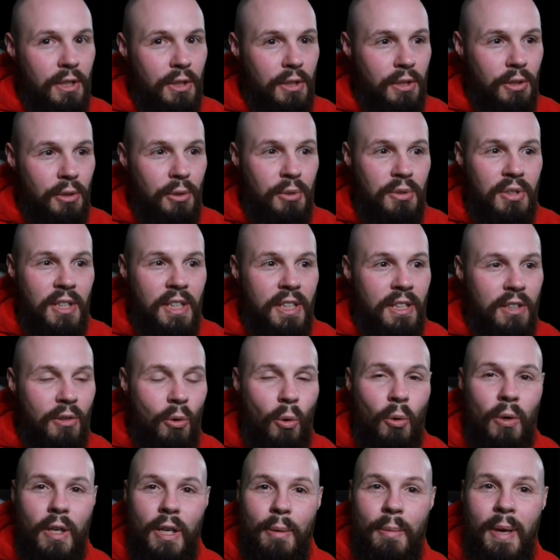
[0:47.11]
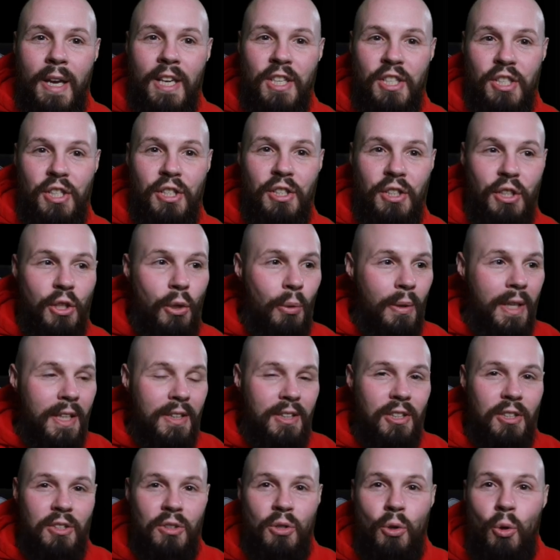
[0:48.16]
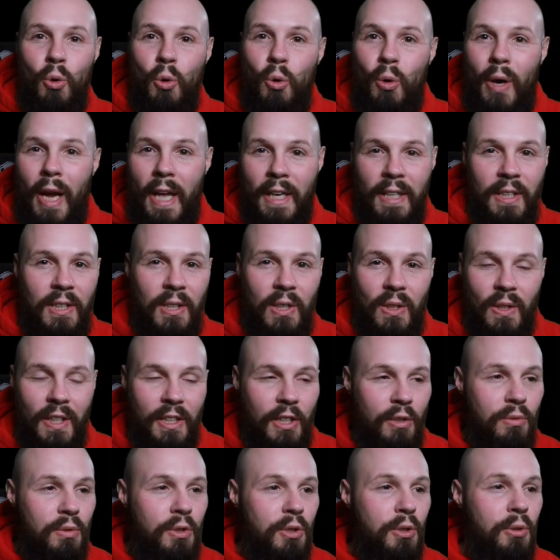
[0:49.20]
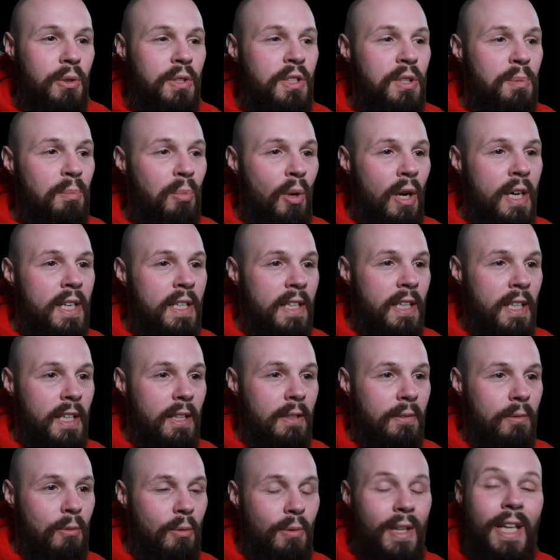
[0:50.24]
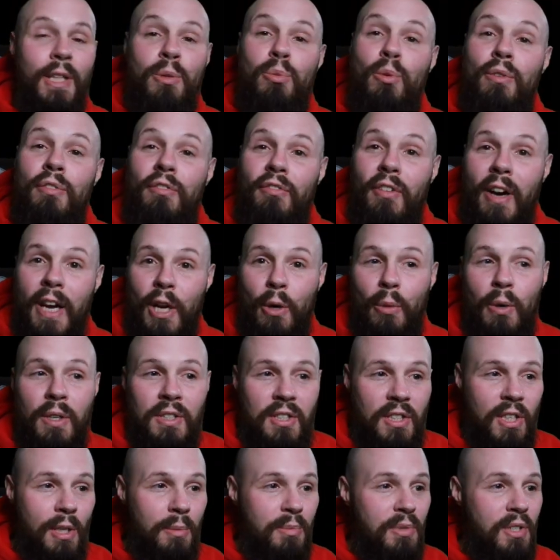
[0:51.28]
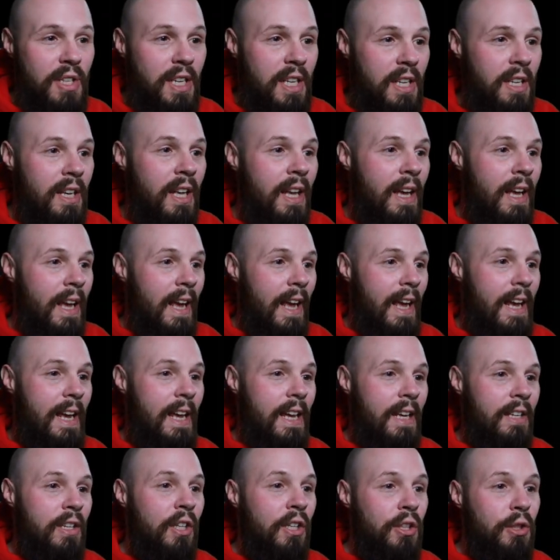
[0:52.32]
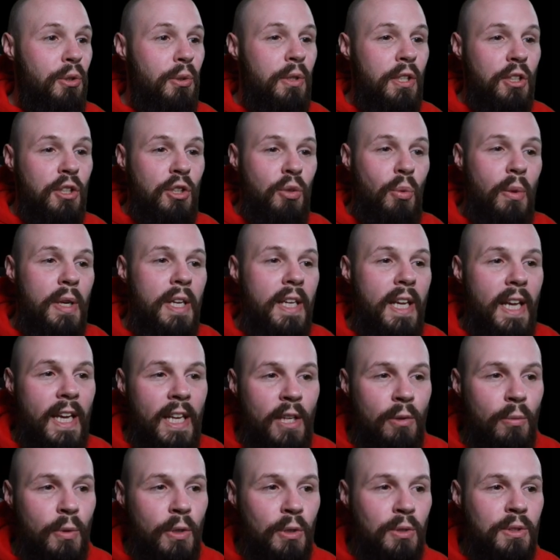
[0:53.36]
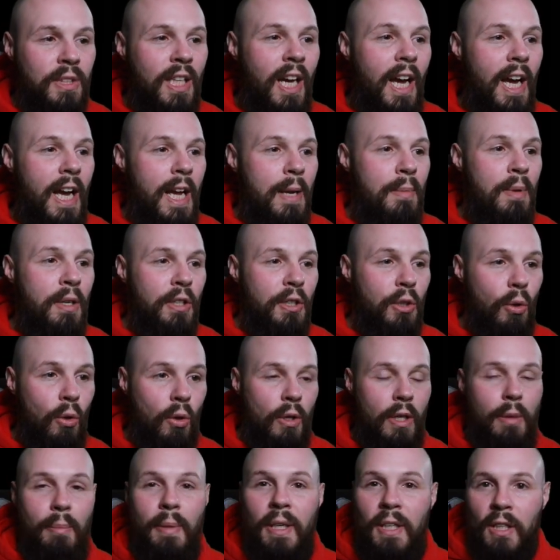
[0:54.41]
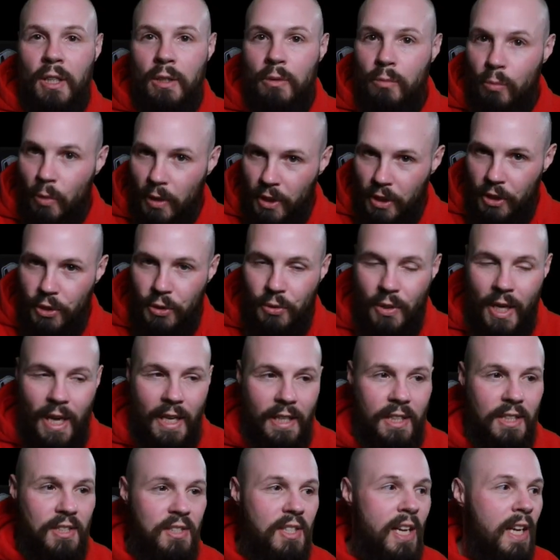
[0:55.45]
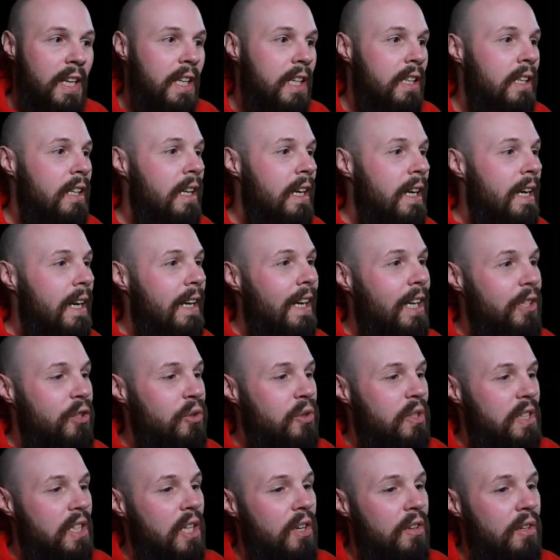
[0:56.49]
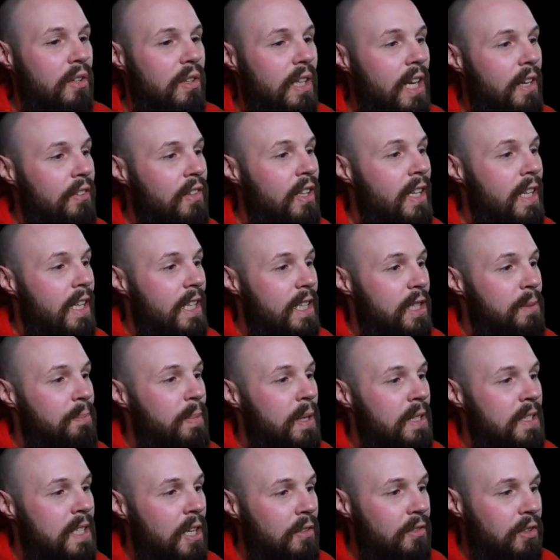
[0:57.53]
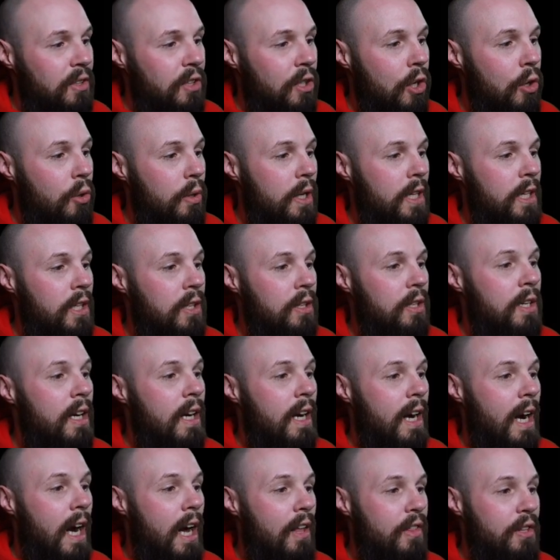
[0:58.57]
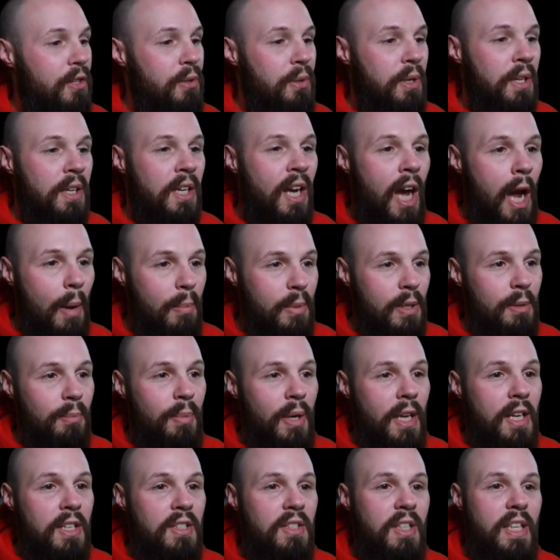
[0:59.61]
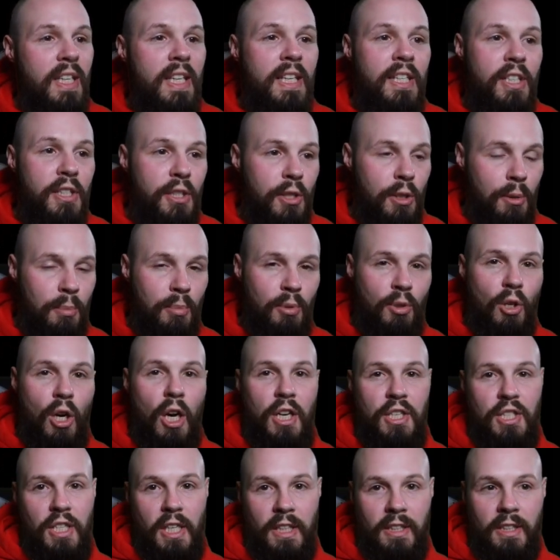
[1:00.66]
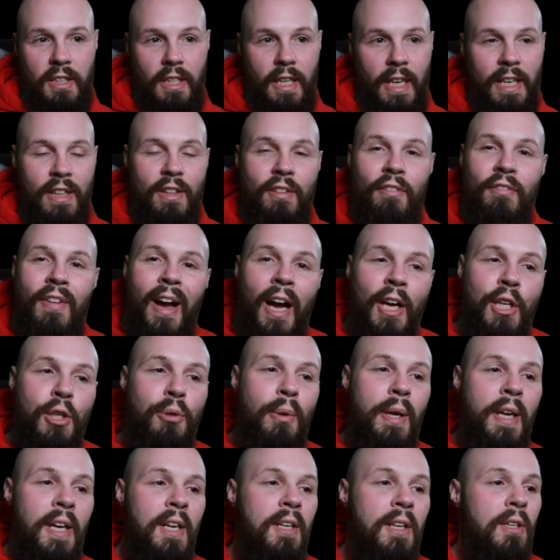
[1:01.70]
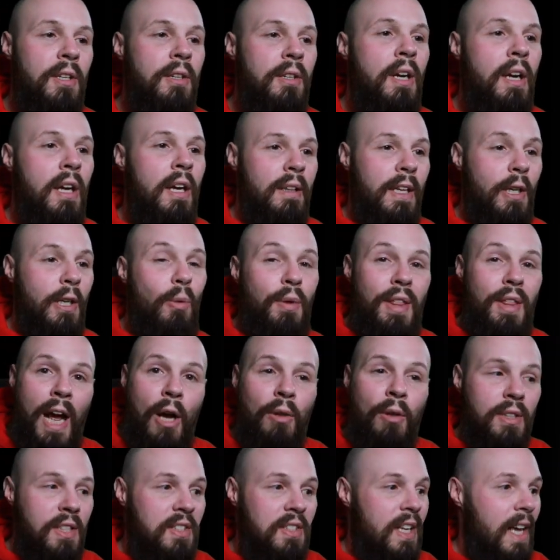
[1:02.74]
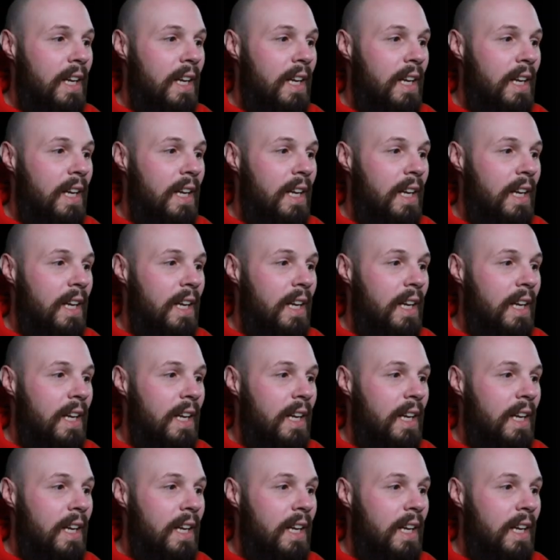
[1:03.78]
using core animation, you don't get this cool editor like you do in Sprite Kit. Well, that's where Fireworks comes in and you can tweak in real time your emitter. We're gonna do that in a second. And as you see on the left, it spits out the code here uh, that you can copy and paste into your project. And the value here, like without this